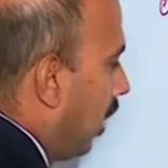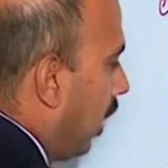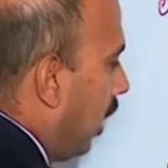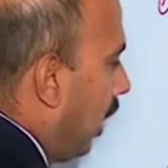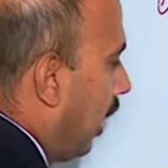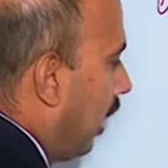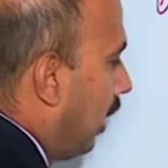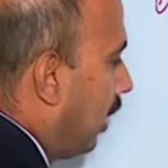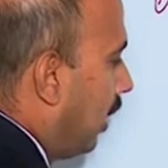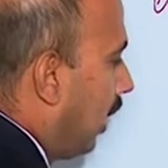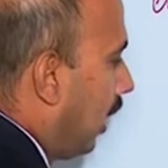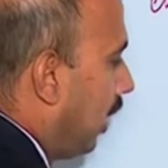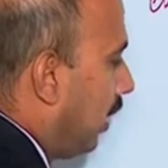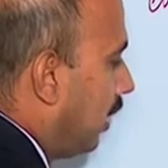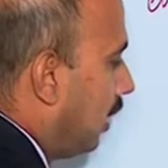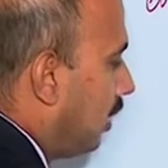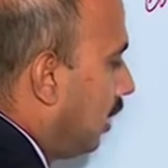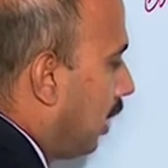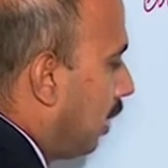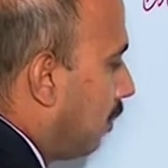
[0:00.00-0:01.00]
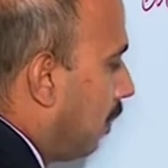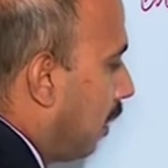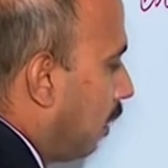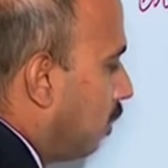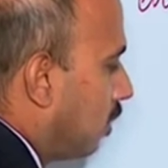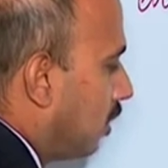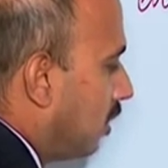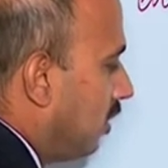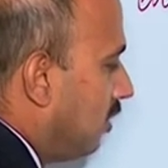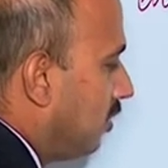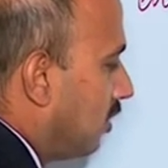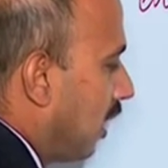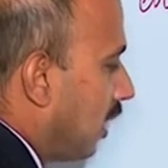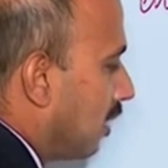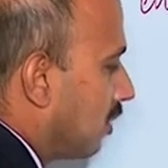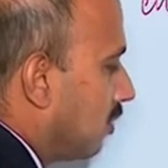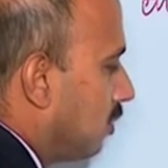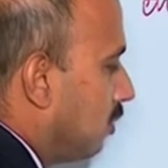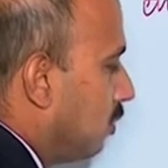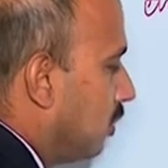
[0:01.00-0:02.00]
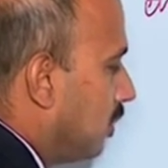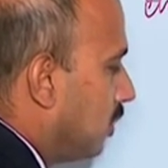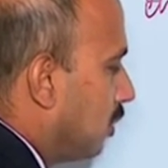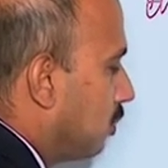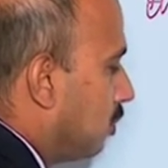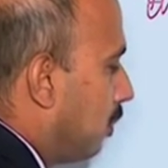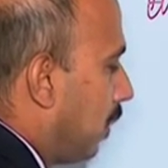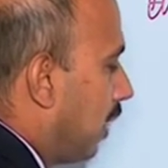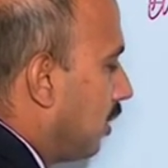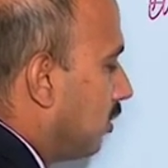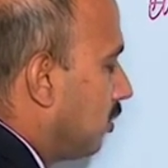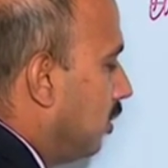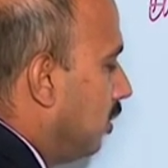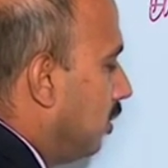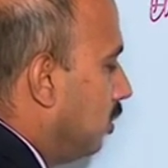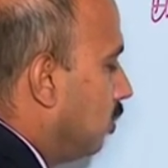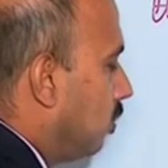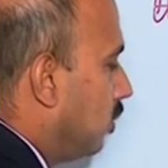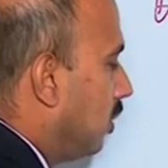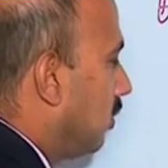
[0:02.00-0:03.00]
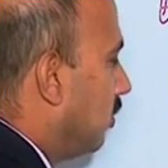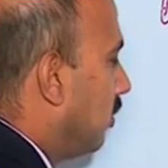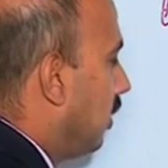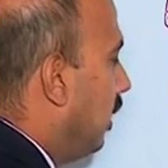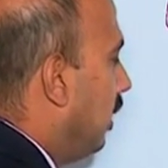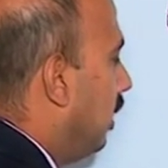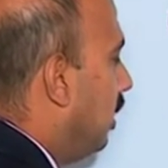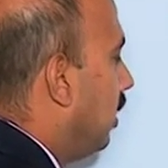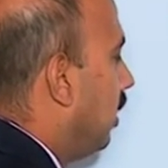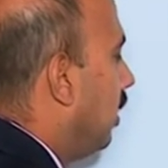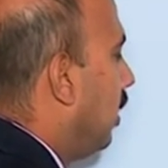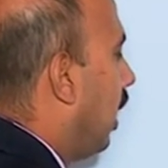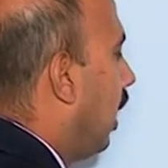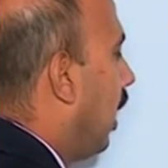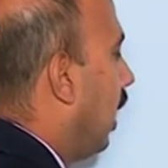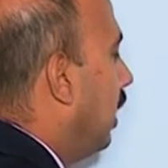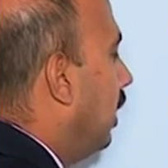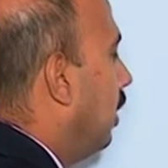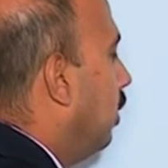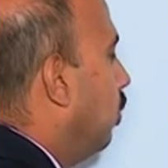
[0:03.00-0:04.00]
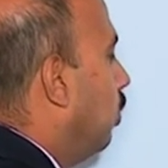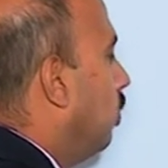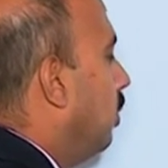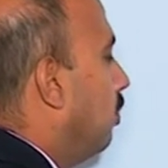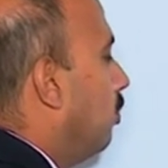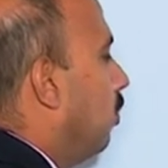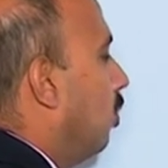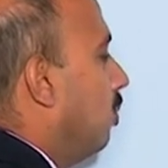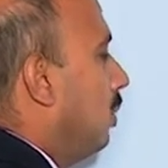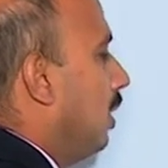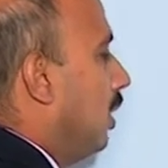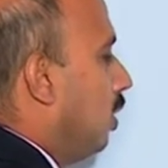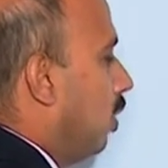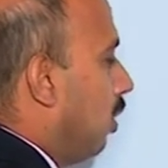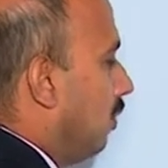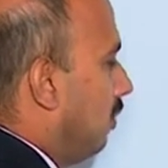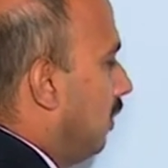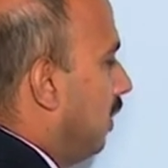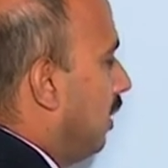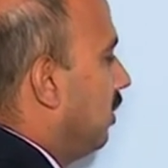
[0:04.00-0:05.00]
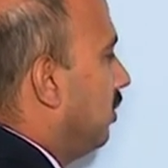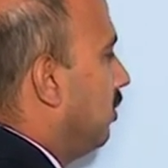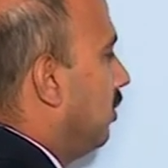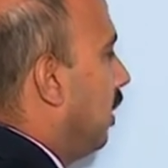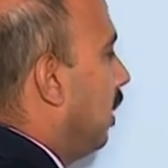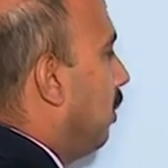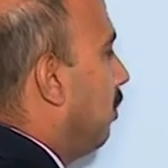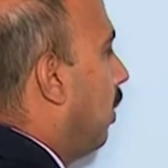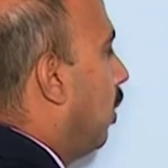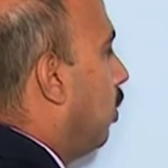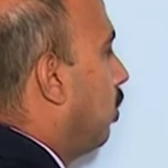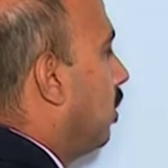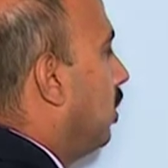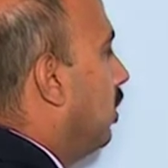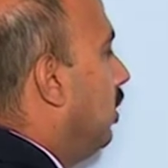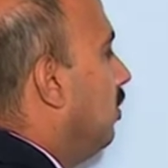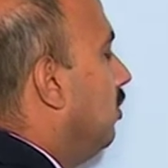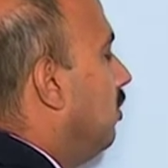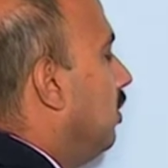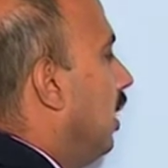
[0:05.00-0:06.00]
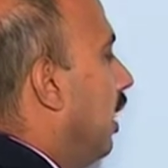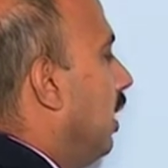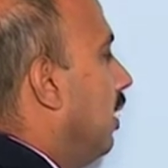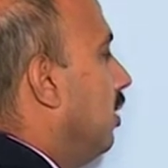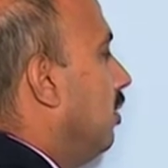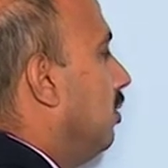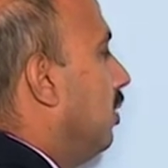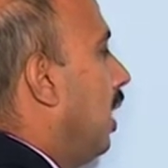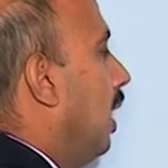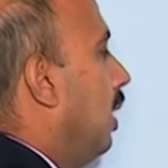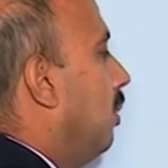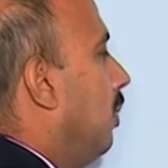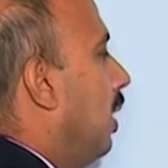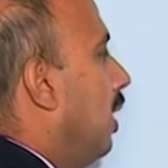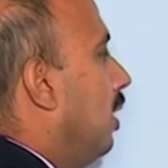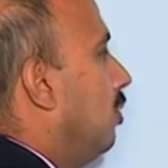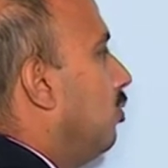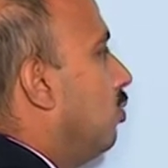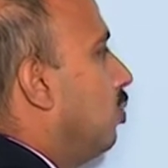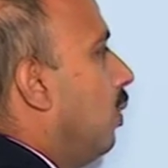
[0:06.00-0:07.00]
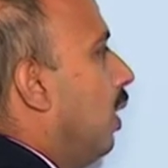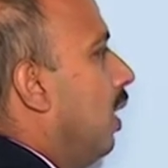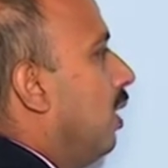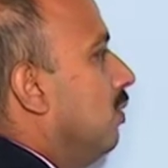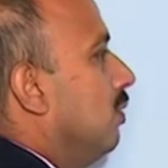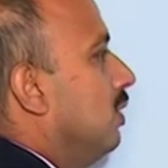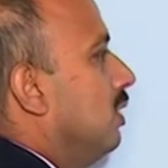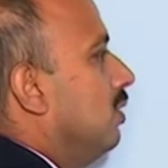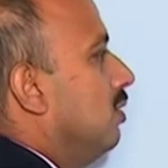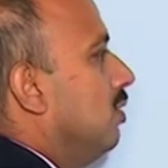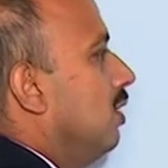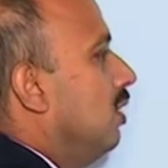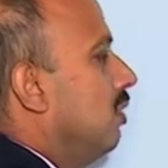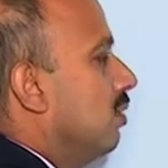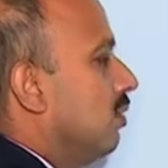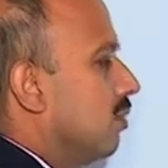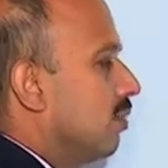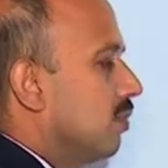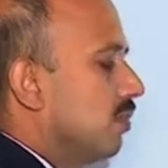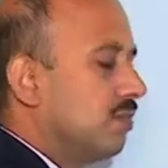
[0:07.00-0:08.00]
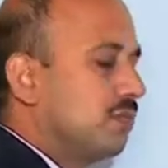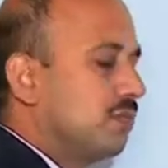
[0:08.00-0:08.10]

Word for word: and another about this axis which is passing through the center, I know the moment of inertia about this, that is mr square, which is this.